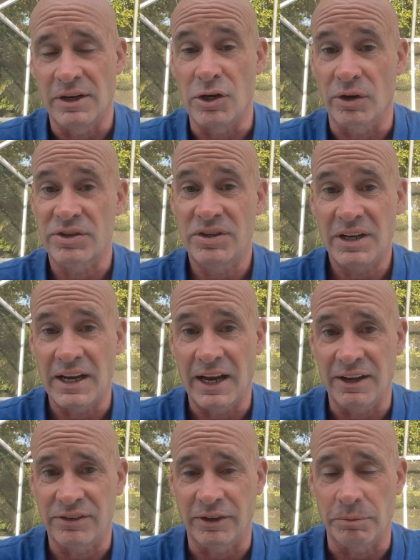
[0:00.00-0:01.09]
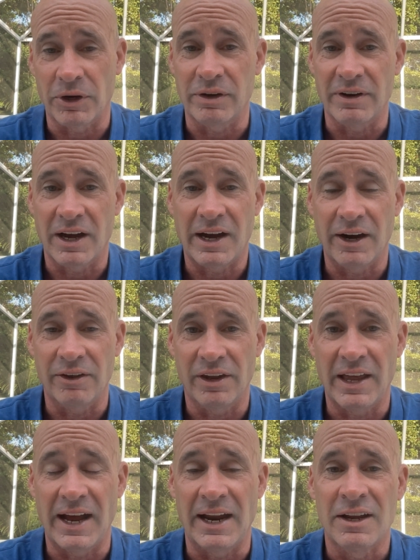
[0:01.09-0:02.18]
New York City has some that are even higher than
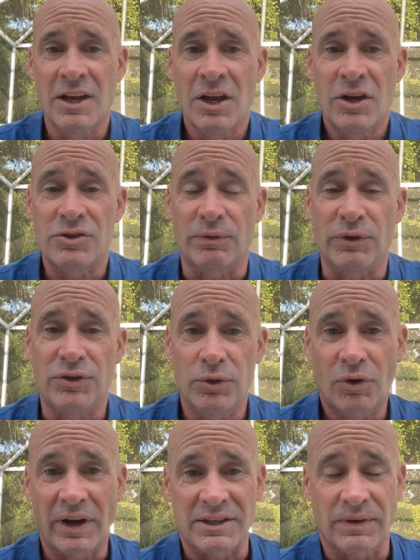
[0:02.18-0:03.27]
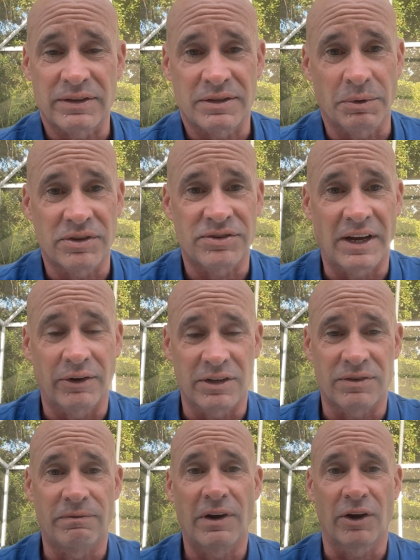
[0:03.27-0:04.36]
that. So if you do classify someone as salaried,
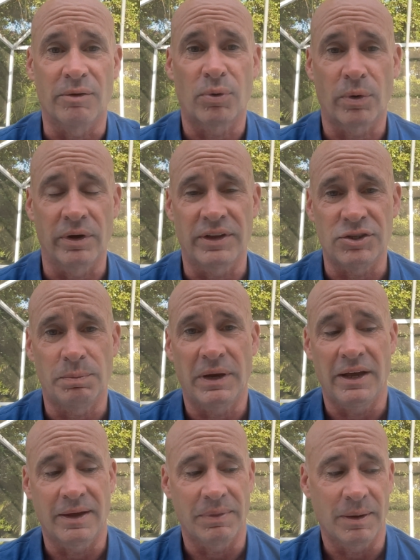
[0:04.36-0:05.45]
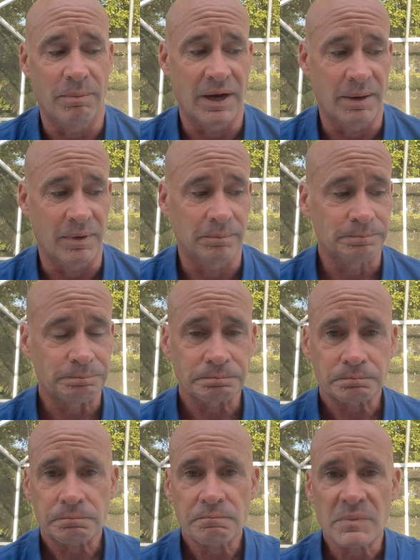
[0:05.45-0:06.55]
it's very important that you pay them the minimum.
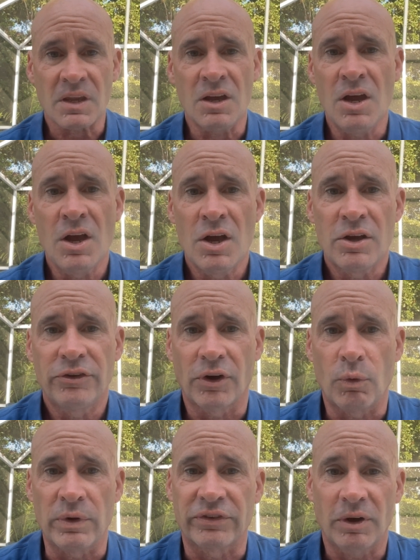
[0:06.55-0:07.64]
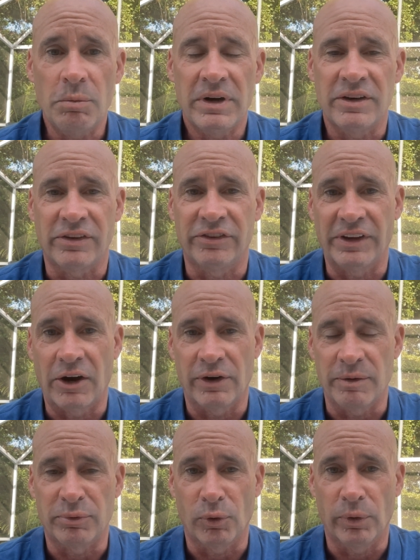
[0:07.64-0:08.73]
So when someone is a salaried
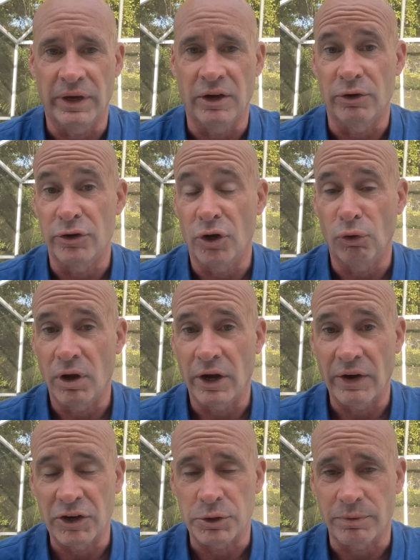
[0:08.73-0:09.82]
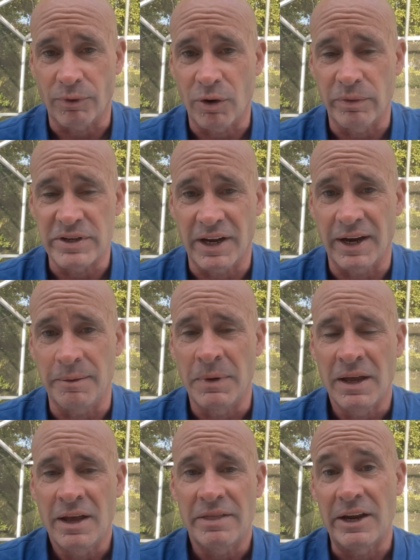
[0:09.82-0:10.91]
employee or no longer eligible for overtime,
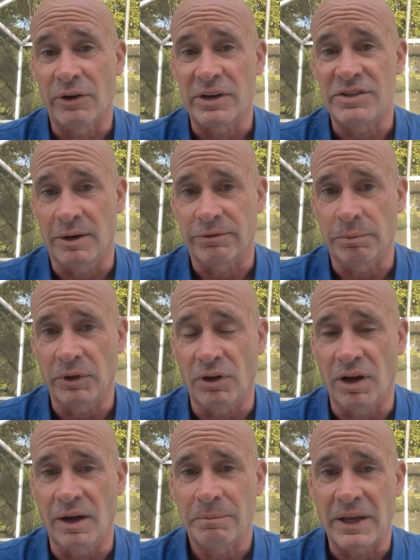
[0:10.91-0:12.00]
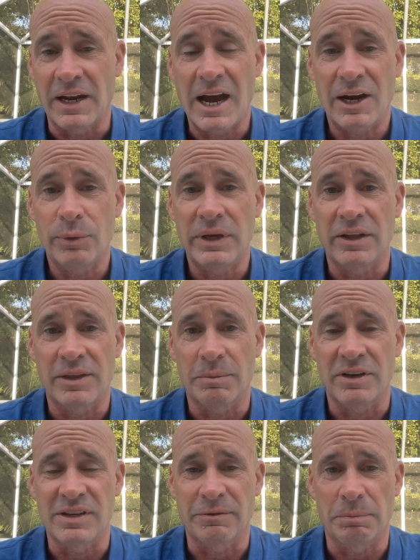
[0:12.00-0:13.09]
they're exempt from the law. And how do we get them
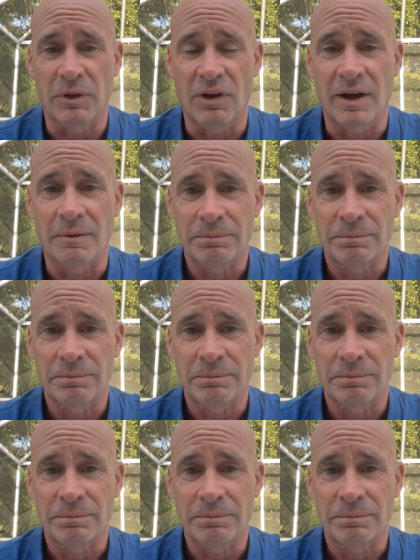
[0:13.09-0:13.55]
exempt from the law?